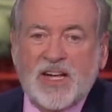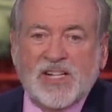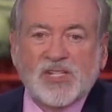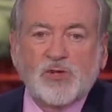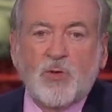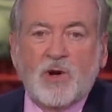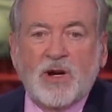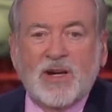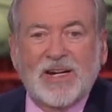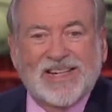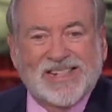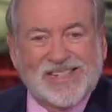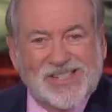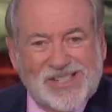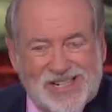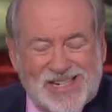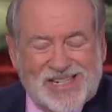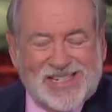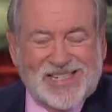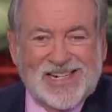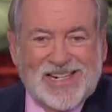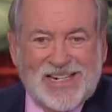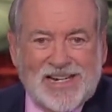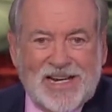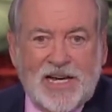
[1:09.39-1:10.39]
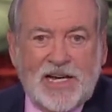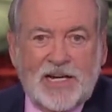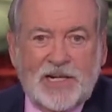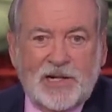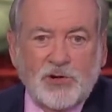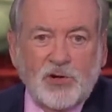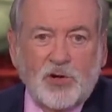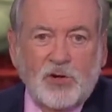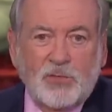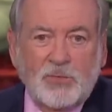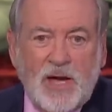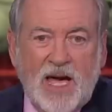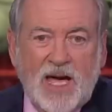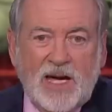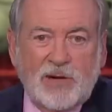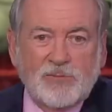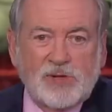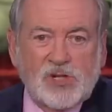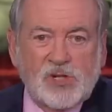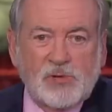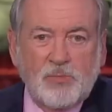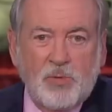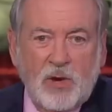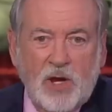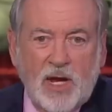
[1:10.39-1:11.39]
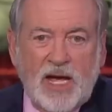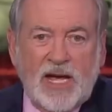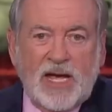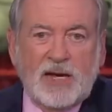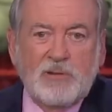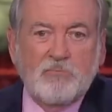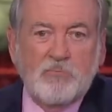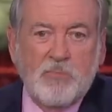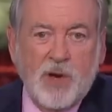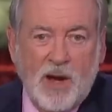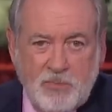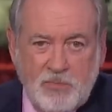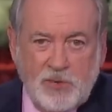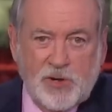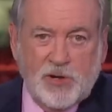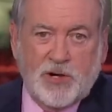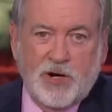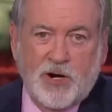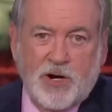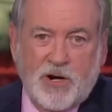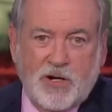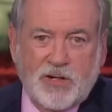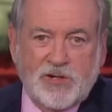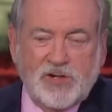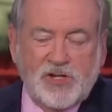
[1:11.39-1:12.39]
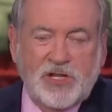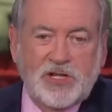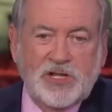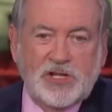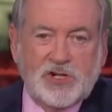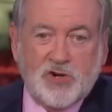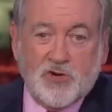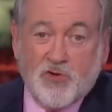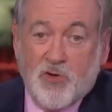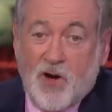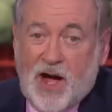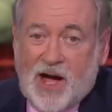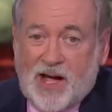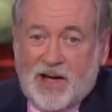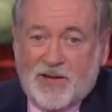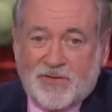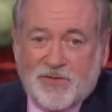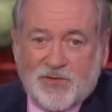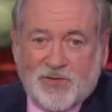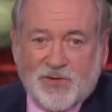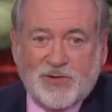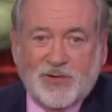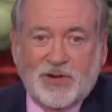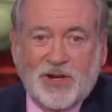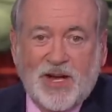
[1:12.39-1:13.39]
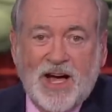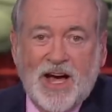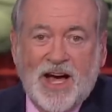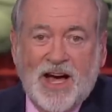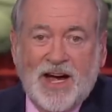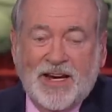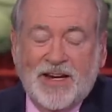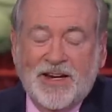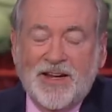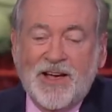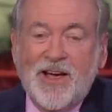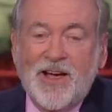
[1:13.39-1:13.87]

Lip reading: That's where a 69-year-old man was playing bumper cars in the drive-thru line.